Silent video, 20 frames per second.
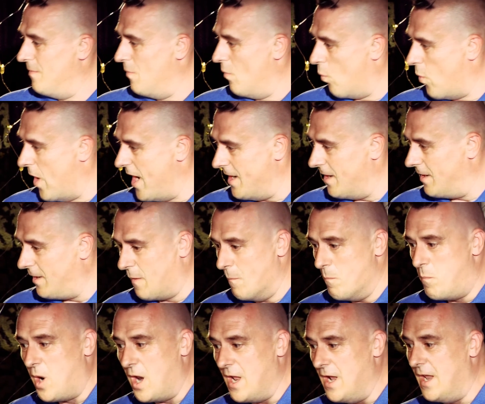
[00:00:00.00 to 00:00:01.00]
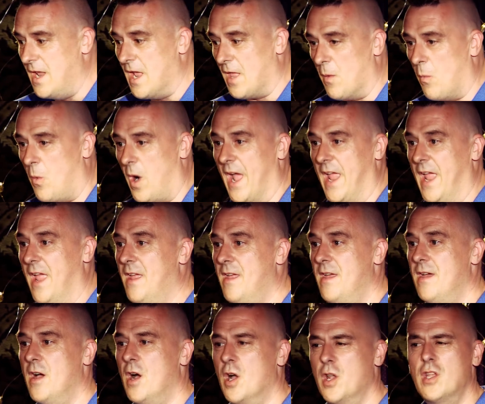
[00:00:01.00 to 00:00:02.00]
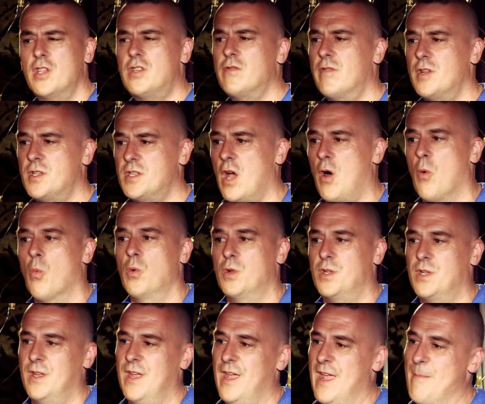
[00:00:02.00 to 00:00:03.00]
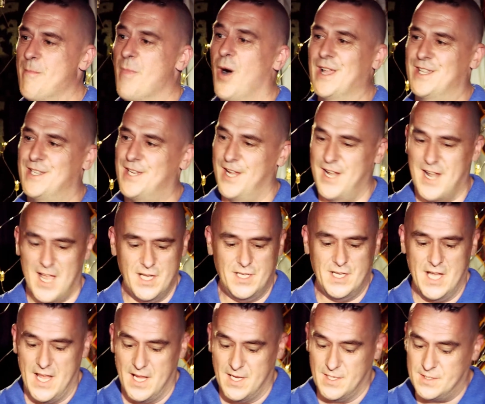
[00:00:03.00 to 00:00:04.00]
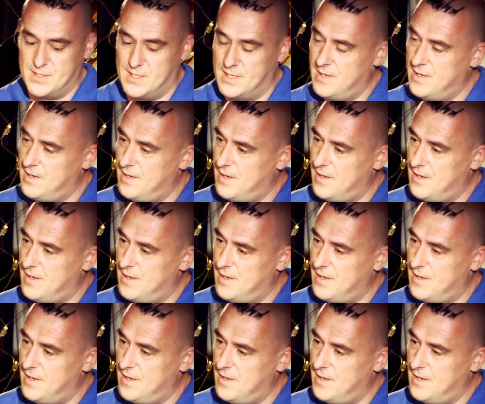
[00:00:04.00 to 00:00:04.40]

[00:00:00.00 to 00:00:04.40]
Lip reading: went completely the other way. And as a result, in my teenage years,